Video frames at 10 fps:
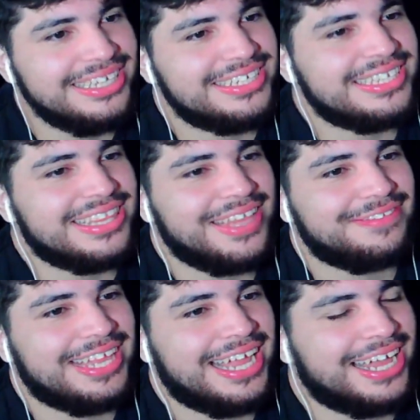he just
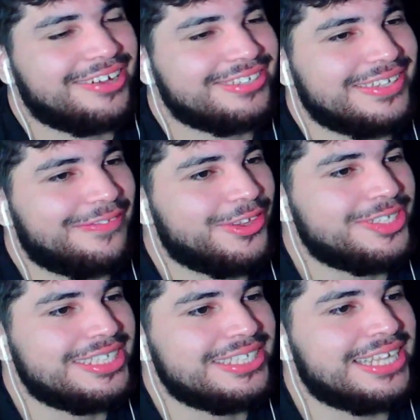left the house a
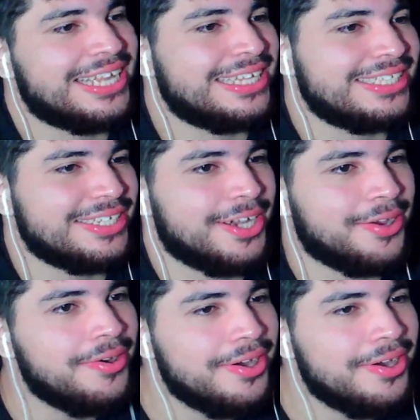few seconds ago.